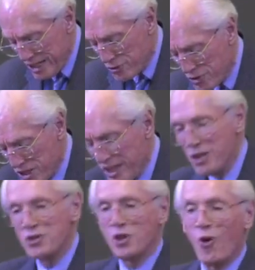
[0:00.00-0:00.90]
interested
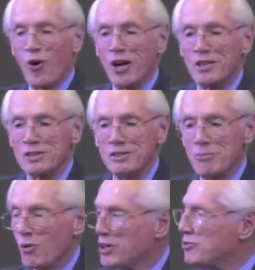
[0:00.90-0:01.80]
in toys and
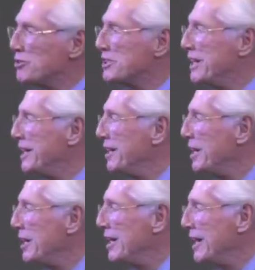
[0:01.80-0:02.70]
more interested
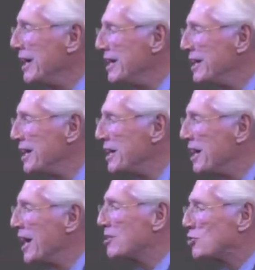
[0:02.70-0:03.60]
in
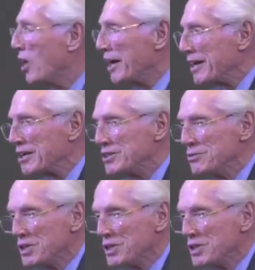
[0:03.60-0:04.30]
electronics. You